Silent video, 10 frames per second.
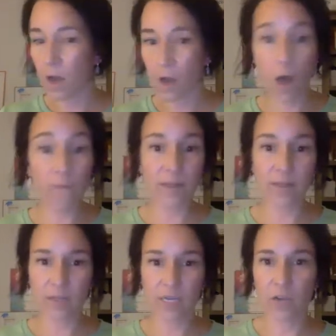Hopefully
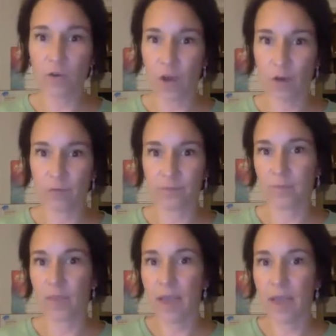they'll tell you no,
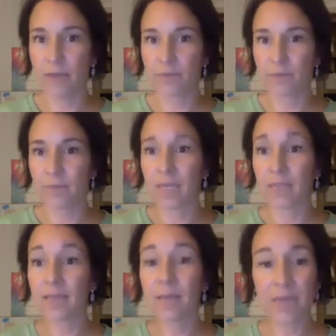okay?
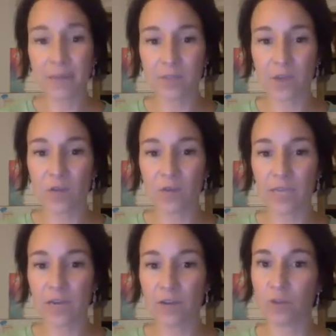Sometimes, though, they'll
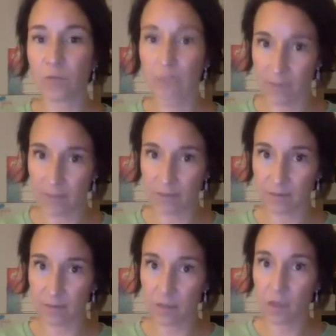tell you
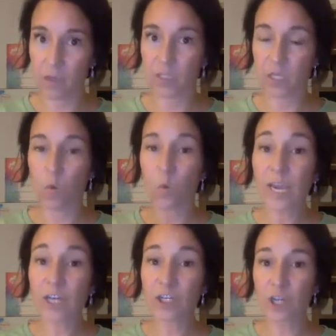yes. So
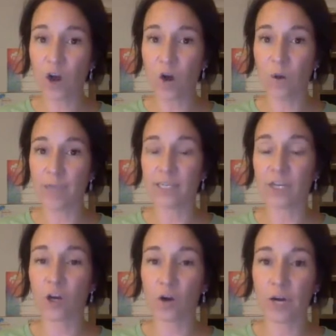we should always
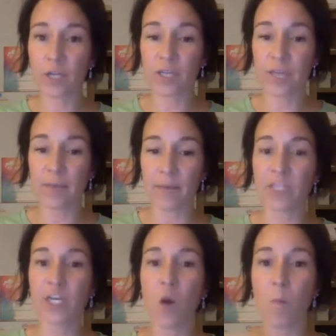encourage them
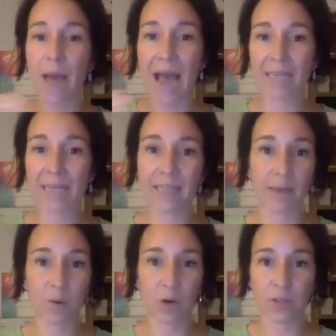to go back to
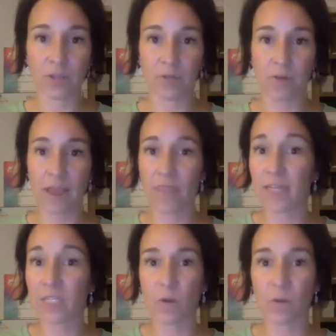that person, right?
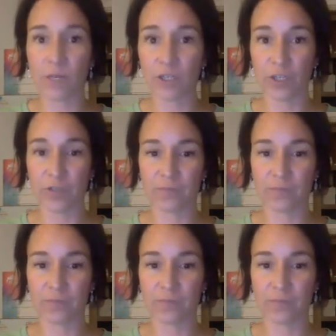That's what we do.